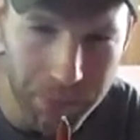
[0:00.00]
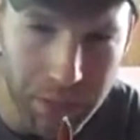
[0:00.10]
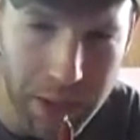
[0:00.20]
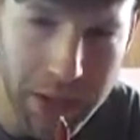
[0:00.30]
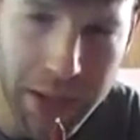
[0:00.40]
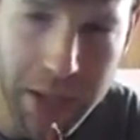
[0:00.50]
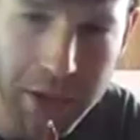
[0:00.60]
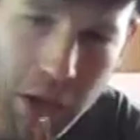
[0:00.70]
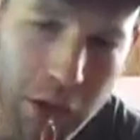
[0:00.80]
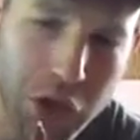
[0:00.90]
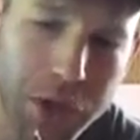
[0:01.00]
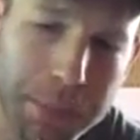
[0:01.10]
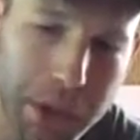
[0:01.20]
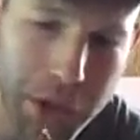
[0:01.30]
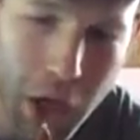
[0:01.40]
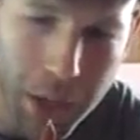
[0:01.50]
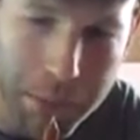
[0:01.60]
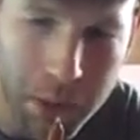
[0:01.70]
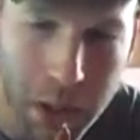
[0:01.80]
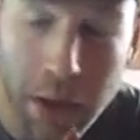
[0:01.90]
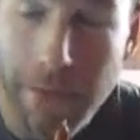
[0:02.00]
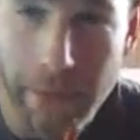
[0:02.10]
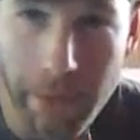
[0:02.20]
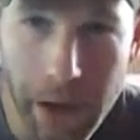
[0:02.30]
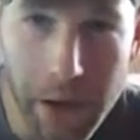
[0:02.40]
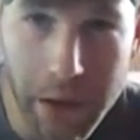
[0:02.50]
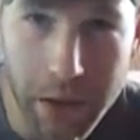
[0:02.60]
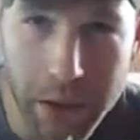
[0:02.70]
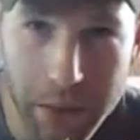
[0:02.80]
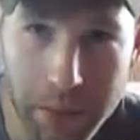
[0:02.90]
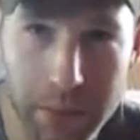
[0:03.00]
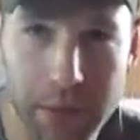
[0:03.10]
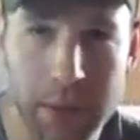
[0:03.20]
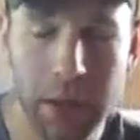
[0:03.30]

These things are super sharp, very good tools.